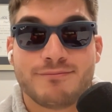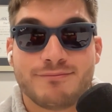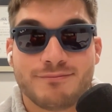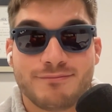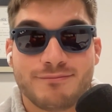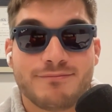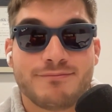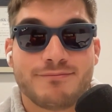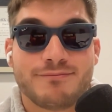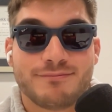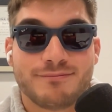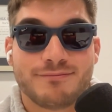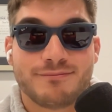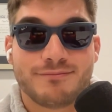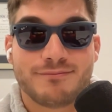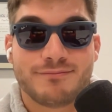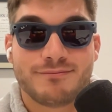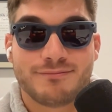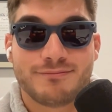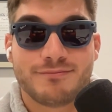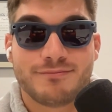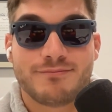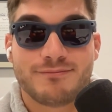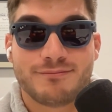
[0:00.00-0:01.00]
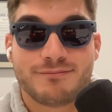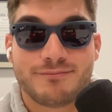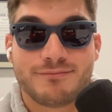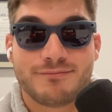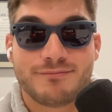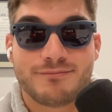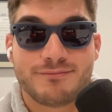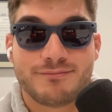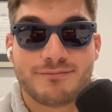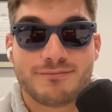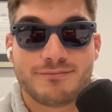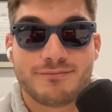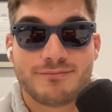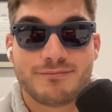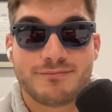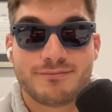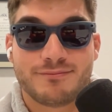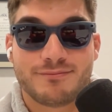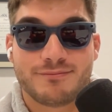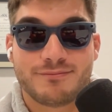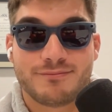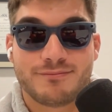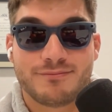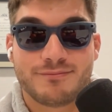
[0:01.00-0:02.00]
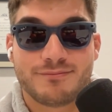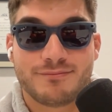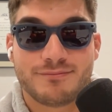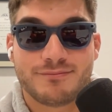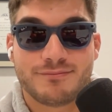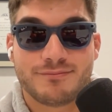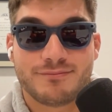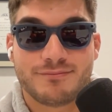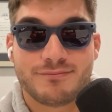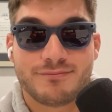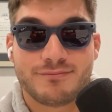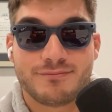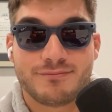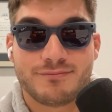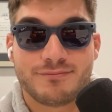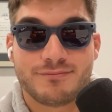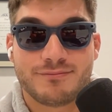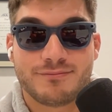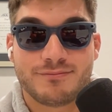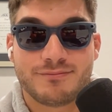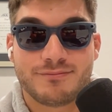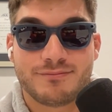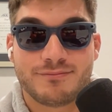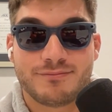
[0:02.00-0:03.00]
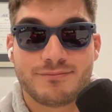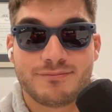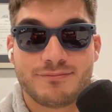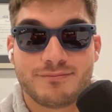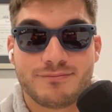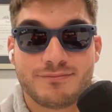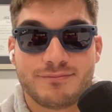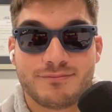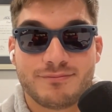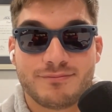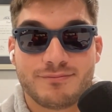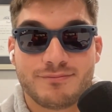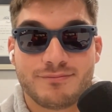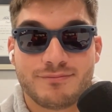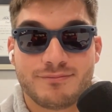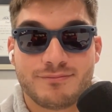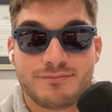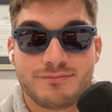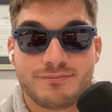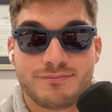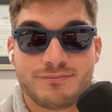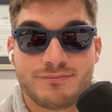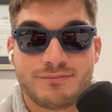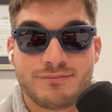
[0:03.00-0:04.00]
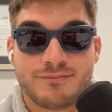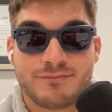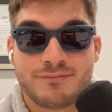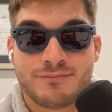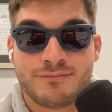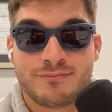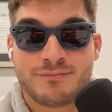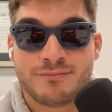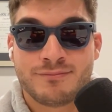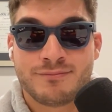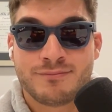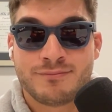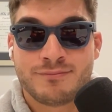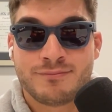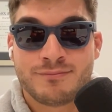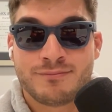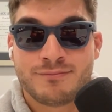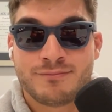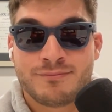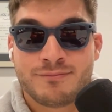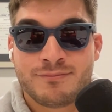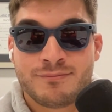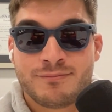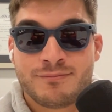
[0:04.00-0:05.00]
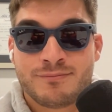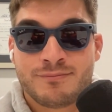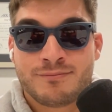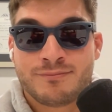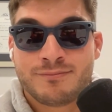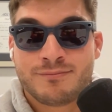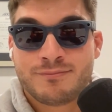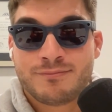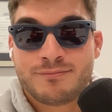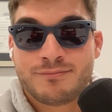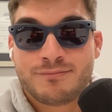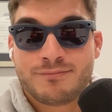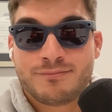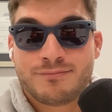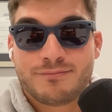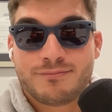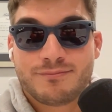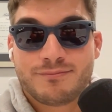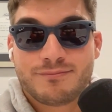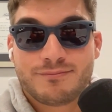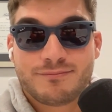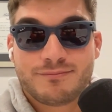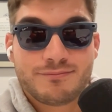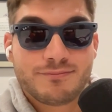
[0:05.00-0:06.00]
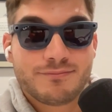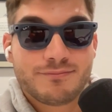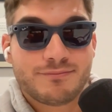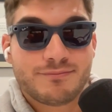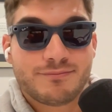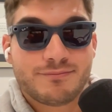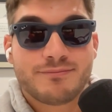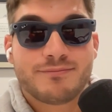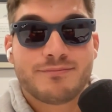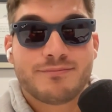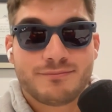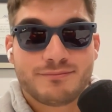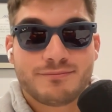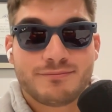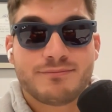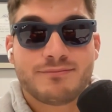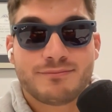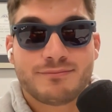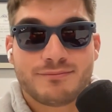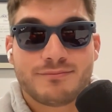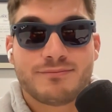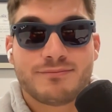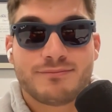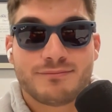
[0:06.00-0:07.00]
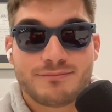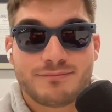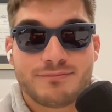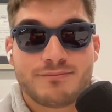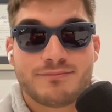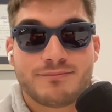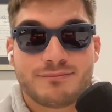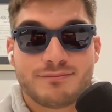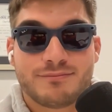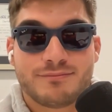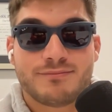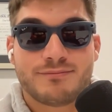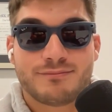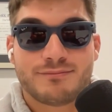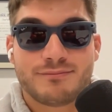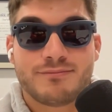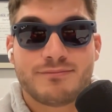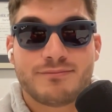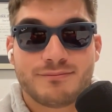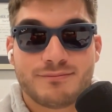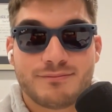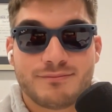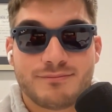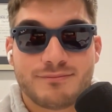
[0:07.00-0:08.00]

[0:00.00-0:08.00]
The person shown says nothing.